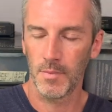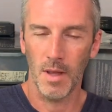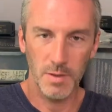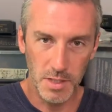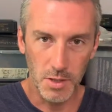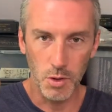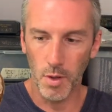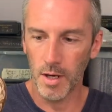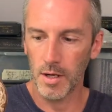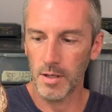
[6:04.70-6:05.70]
I'm just
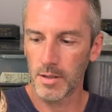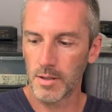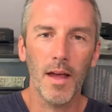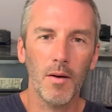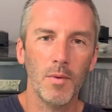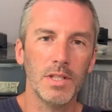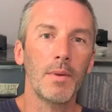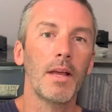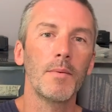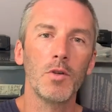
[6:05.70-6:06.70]
enjoying her. When
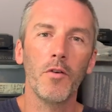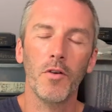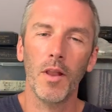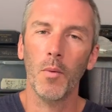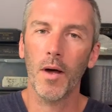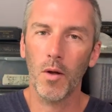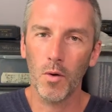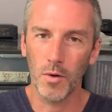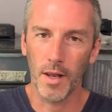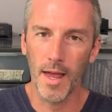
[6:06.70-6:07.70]
somebody comes over and they want to
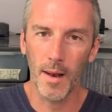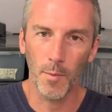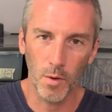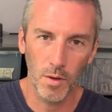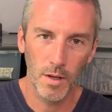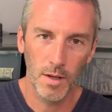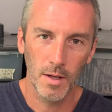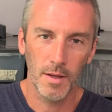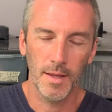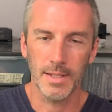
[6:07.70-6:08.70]
hold an animal
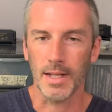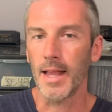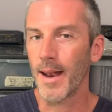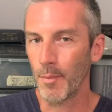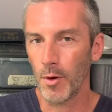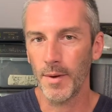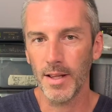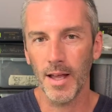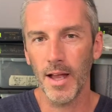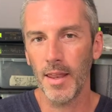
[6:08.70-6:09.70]
that's like not a ball
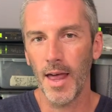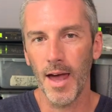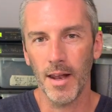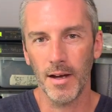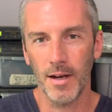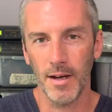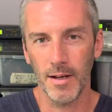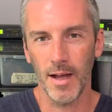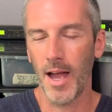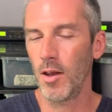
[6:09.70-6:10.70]
python that
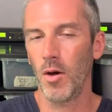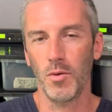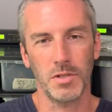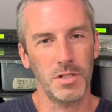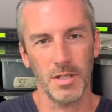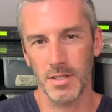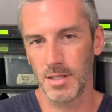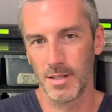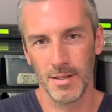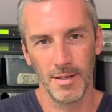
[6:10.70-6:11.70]
I know is
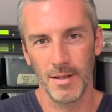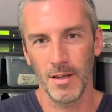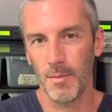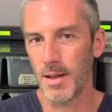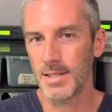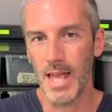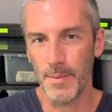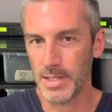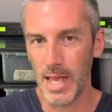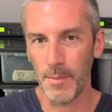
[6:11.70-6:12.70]
just about as
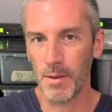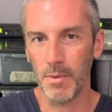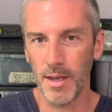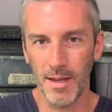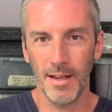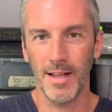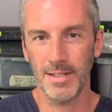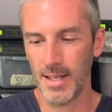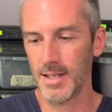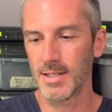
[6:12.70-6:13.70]
tame can be,
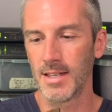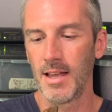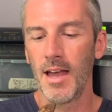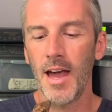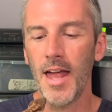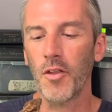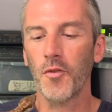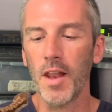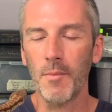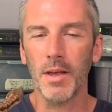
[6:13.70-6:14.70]
it's this. And it's
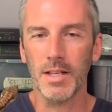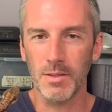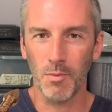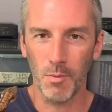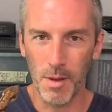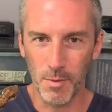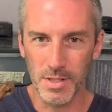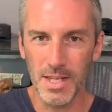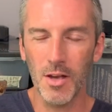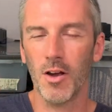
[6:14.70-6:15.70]
funny because when people
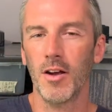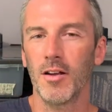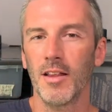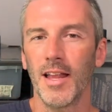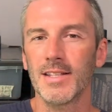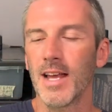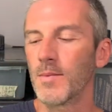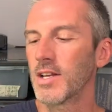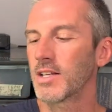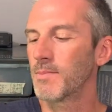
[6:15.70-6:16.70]
see her, a lot of
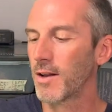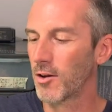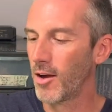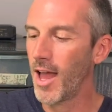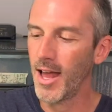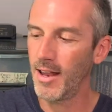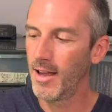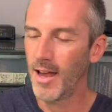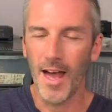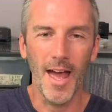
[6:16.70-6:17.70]
times they expect her head
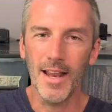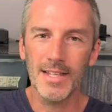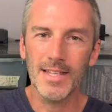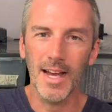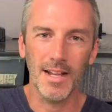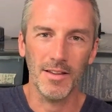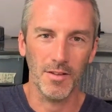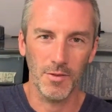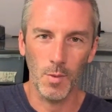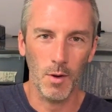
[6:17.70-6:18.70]
at any second
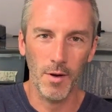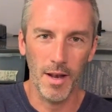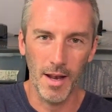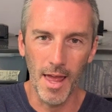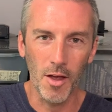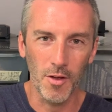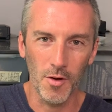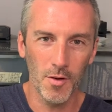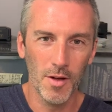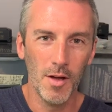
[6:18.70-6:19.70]
to swing around and nail
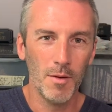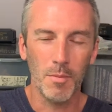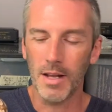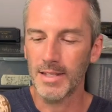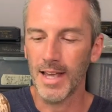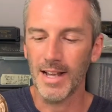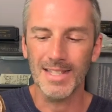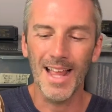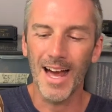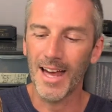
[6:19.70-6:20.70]
you, but it's like,
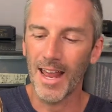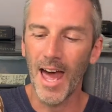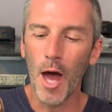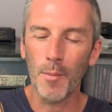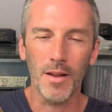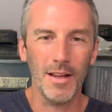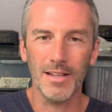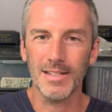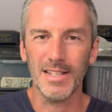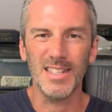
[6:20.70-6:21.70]
it's not gonna happen.
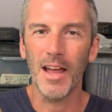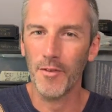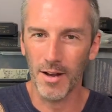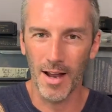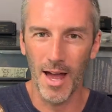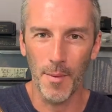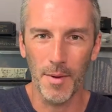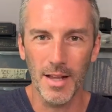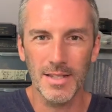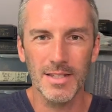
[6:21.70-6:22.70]
It's never gonna
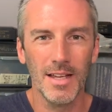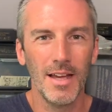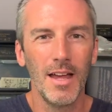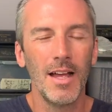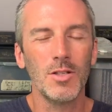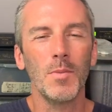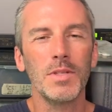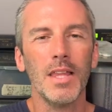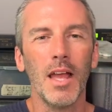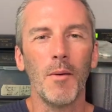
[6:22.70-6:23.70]
happen. It's
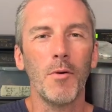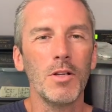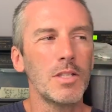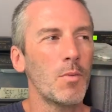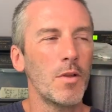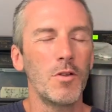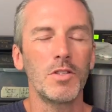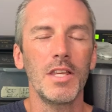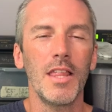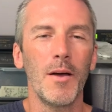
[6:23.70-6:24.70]
almost like a person when you
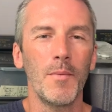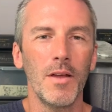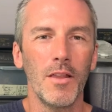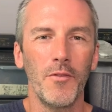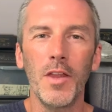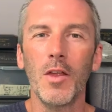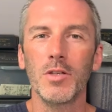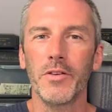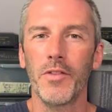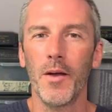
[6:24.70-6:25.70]
see them, the
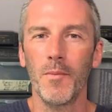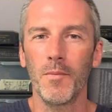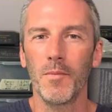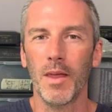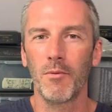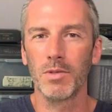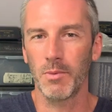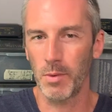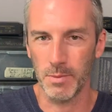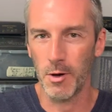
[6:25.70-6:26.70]
videos of them, like
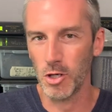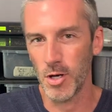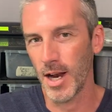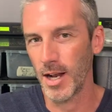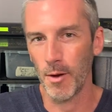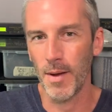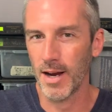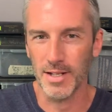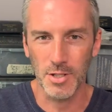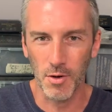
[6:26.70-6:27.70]
somebody puts a bearded dragon on their back
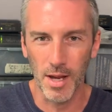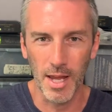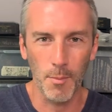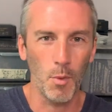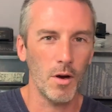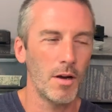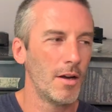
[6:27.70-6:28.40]
and they scream, or